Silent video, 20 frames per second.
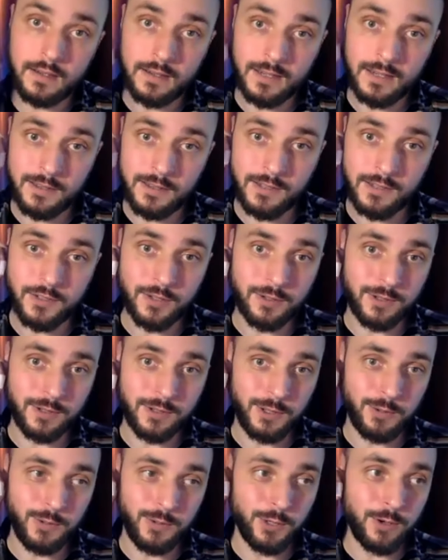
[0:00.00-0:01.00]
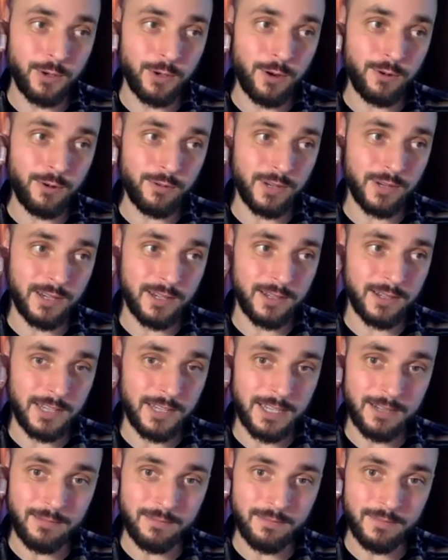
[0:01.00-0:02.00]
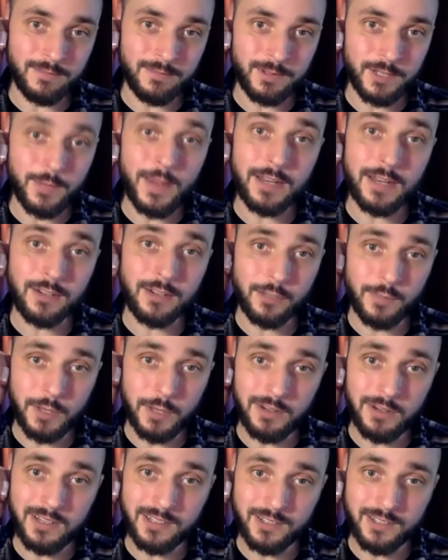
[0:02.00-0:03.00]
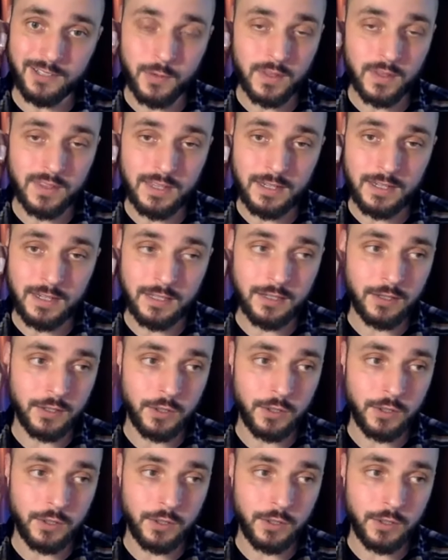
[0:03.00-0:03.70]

These are, you go in Tibetan communities in North India,